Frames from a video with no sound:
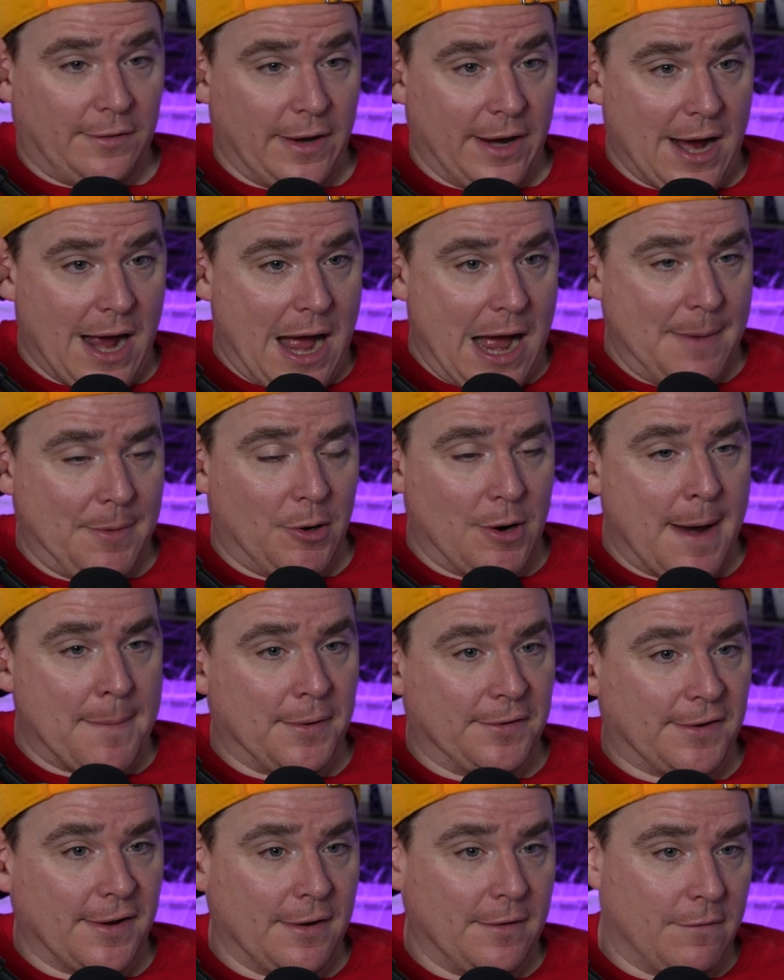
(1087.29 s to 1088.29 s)
like, I'm a
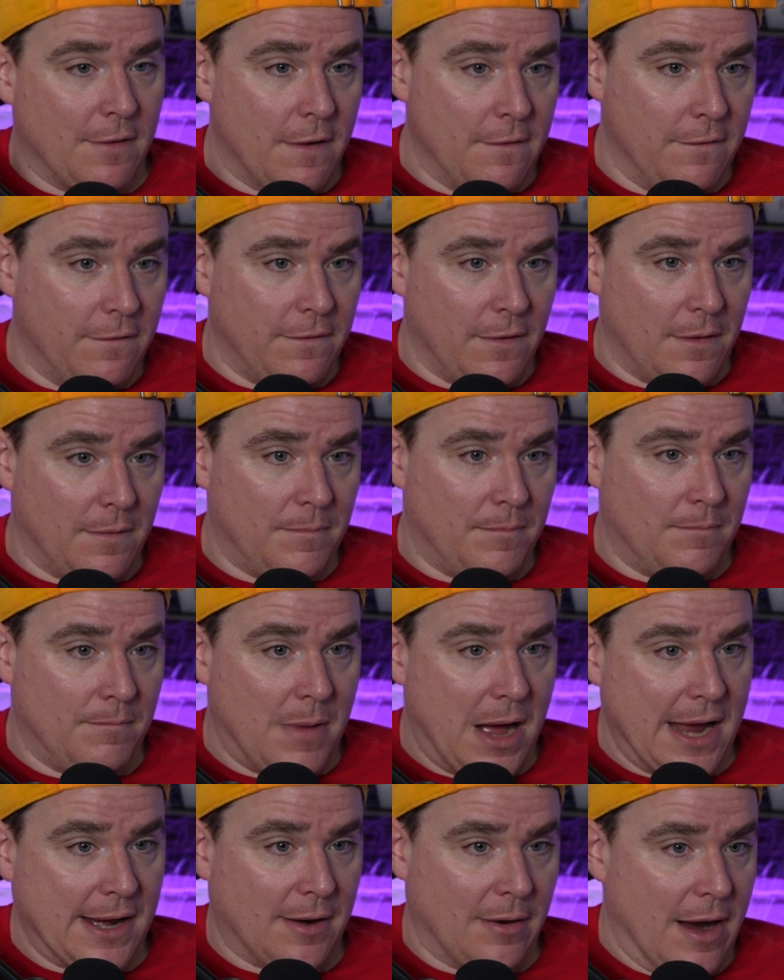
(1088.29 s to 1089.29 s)
representative of
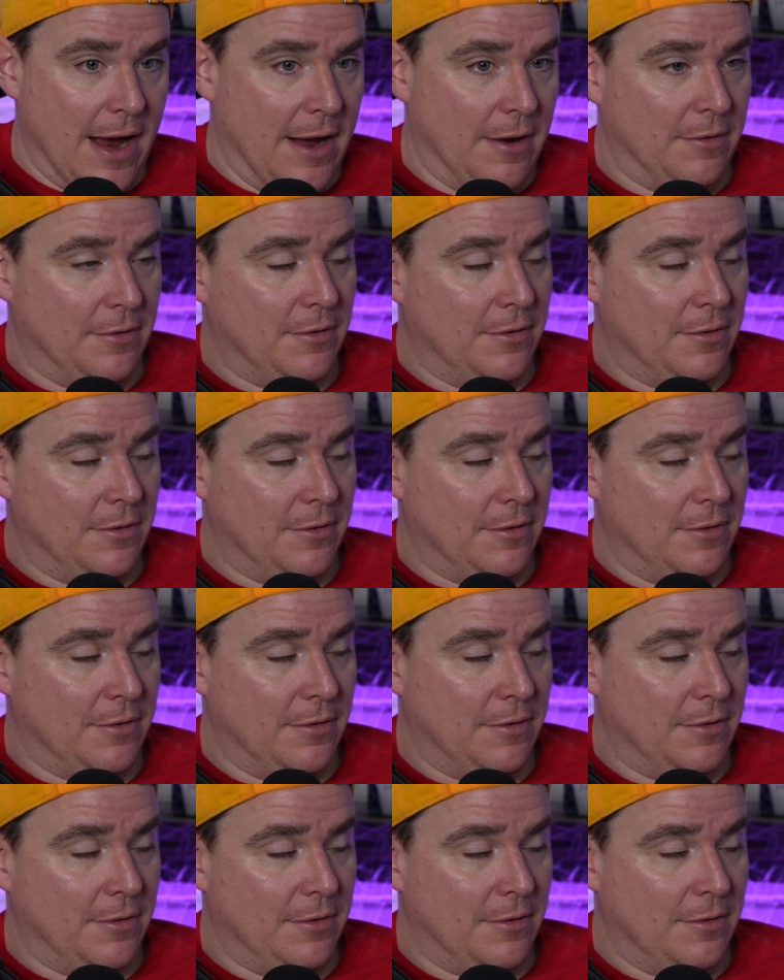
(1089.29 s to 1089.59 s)
my crown.